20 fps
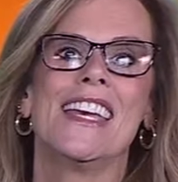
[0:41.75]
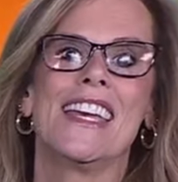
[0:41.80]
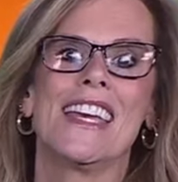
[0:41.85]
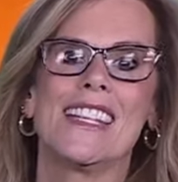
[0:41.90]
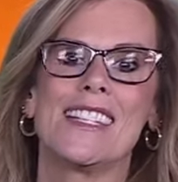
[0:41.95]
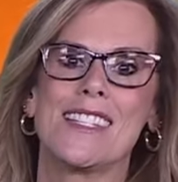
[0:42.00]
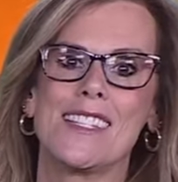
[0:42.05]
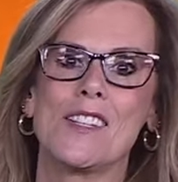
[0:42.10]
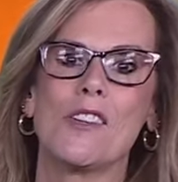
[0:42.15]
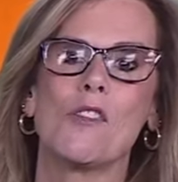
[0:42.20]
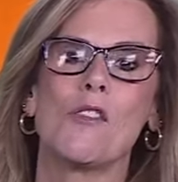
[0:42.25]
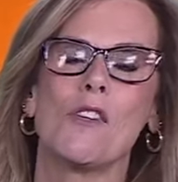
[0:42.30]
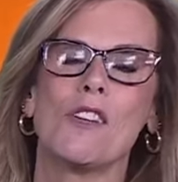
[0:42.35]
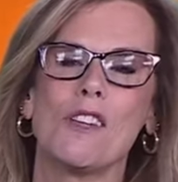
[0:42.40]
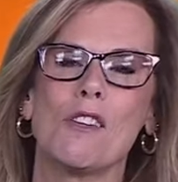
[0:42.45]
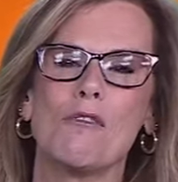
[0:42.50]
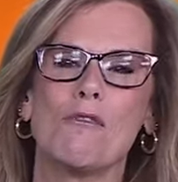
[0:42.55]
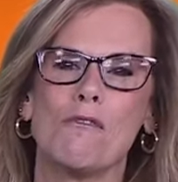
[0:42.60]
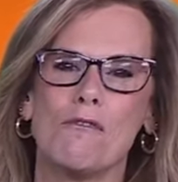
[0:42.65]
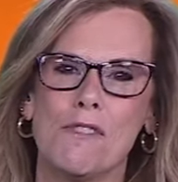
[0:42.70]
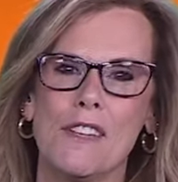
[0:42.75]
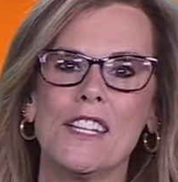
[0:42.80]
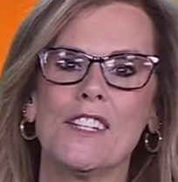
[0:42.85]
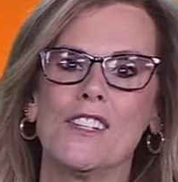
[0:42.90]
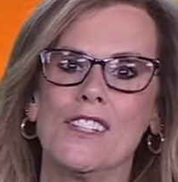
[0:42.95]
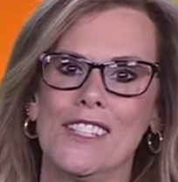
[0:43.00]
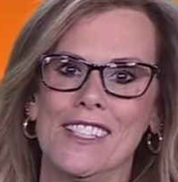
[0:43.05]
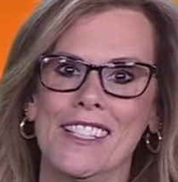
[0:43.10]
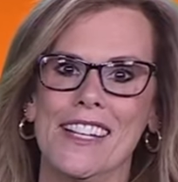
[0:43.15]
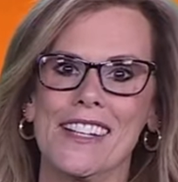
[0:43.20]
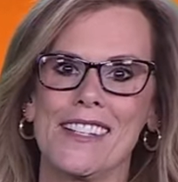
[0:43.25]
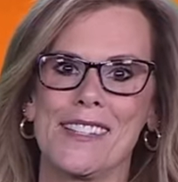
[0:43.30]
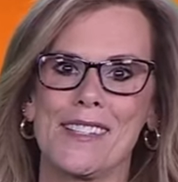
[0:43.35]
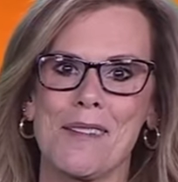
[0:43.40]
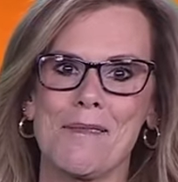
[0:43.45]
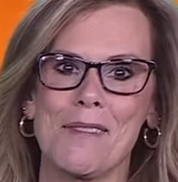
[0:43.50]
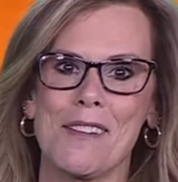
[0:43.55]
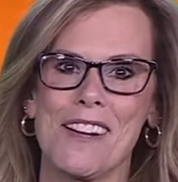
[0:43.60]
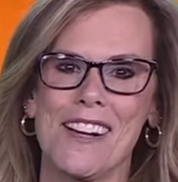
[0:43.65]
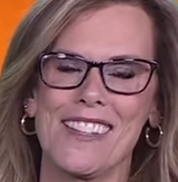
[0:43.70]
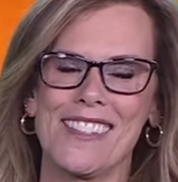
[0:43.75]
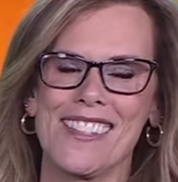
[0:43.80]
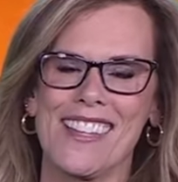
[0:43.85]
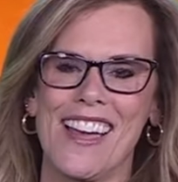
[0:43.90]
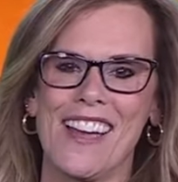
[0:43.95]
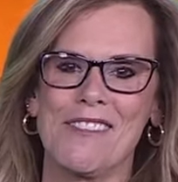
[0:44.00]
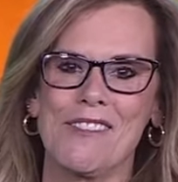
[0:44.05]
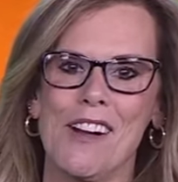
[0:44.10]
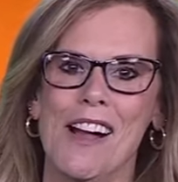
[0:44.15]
it's still going to feel like summer outside.